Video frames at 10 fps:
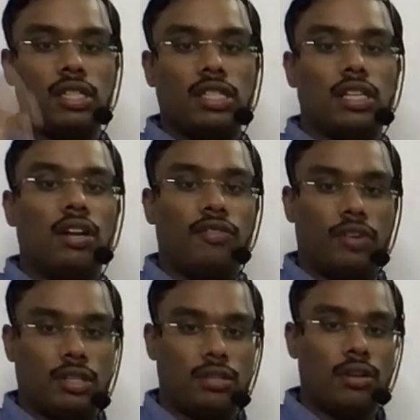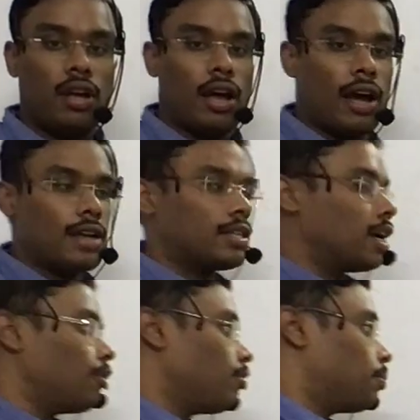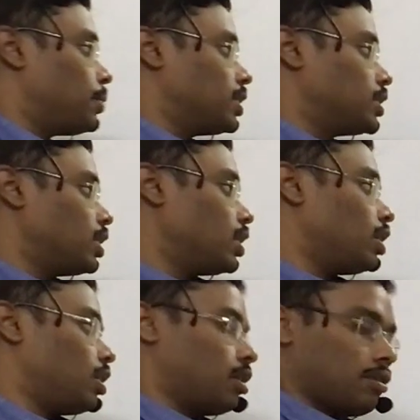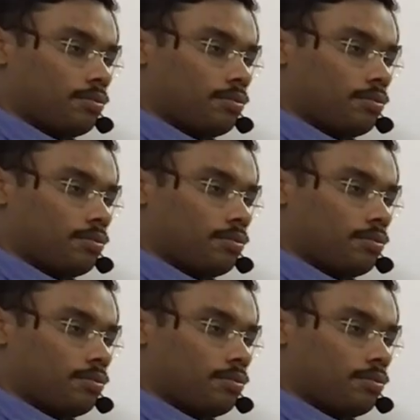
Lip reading: nested if else, as I have mentioned here.